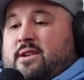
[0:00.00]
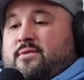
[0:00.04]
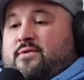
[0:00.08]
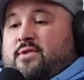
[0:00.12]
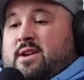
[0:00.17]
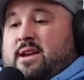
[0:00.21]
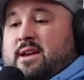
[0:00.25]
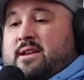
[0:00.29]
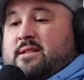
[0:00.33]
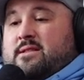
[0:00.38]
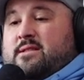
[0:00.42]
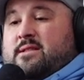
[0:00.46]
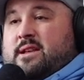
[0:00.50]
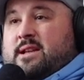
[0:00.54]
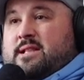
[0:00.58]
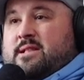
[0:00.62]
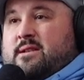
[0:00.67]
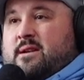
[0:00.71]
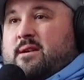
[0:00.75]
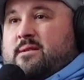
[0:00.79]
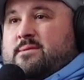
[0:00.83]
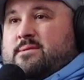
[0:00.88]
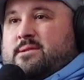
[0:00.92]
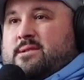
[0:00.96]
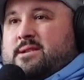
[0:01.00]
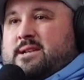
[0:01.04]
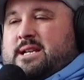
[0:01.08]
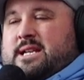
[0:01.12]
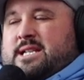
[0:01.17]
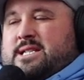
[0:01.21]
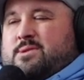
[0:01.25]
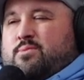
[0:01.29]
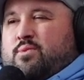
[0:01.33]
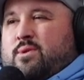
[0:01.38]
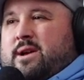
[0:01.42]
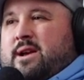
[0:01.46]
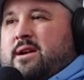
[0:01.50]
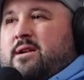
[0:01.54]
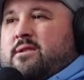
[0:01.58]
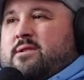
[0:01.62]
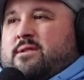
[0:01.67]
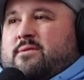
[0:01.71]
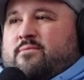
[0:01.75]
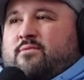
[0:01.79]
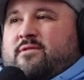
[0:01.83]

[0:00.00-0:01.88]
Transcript: If you get like it's weird.